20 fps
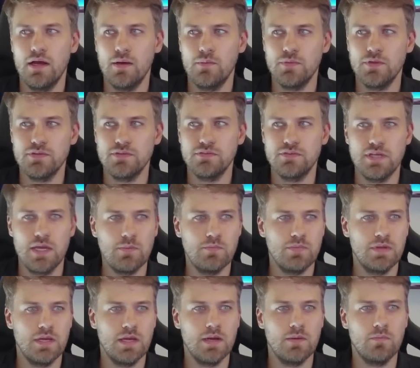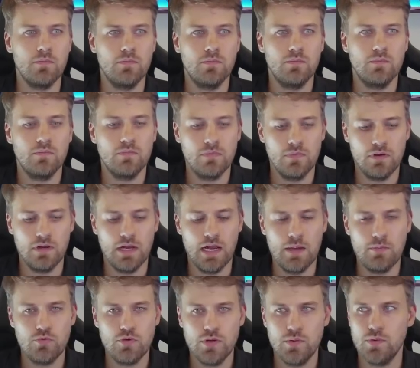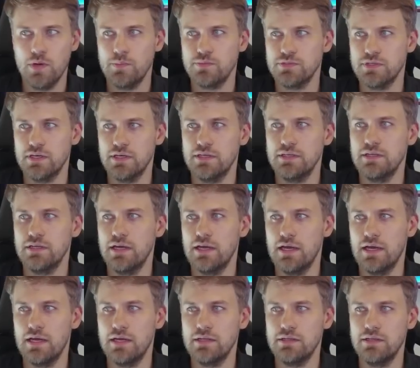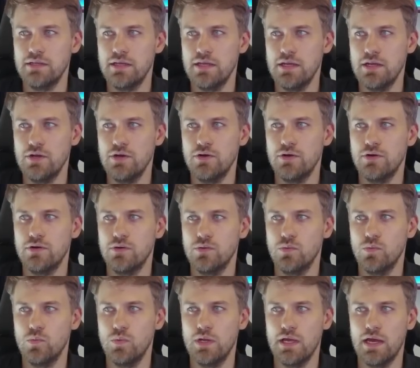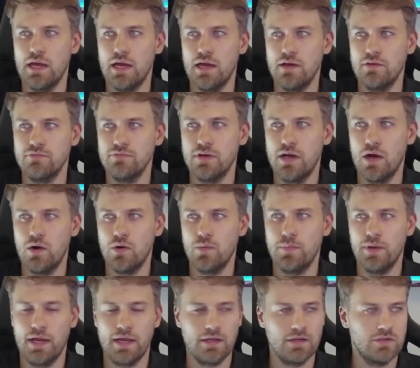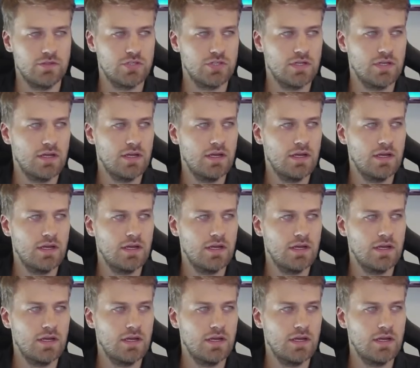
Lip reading: This is the npm library website and here we have our package.